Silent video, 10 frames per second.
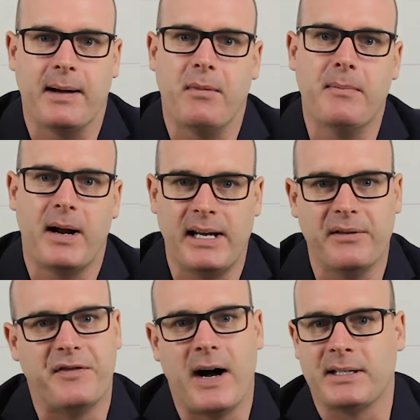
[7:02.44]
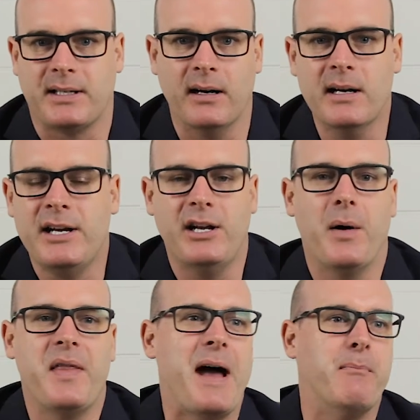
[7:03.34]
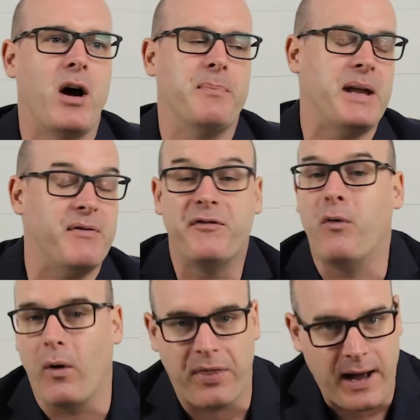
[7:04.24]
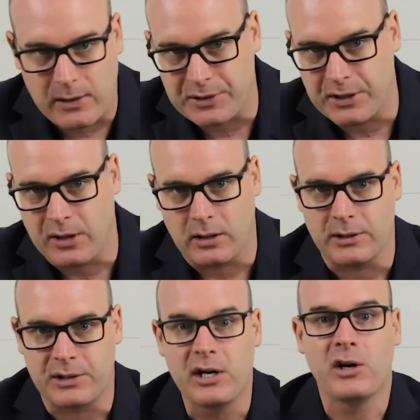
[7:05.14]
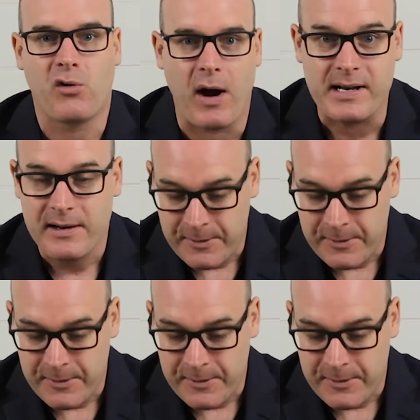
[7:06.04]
and get my money in faster, and that might be $4,000. Great.